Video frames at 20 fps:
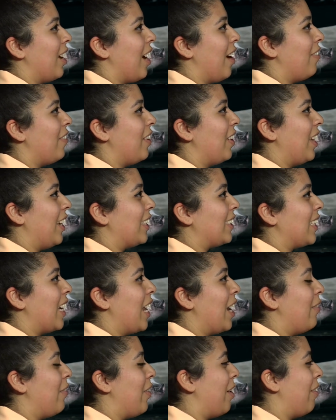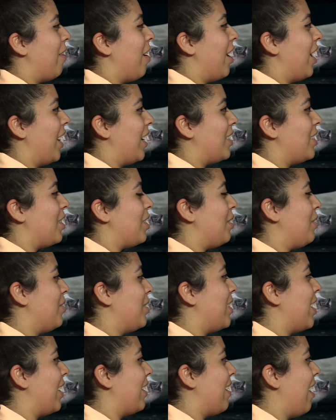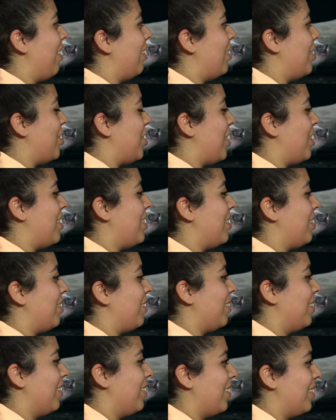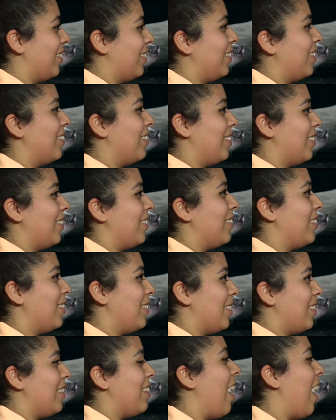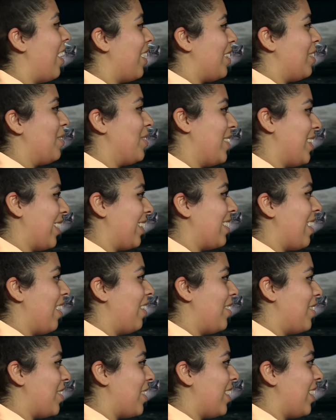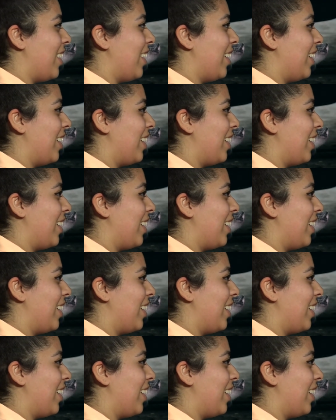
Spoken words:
I feel like it's kind of ironic to use technology to not use technology.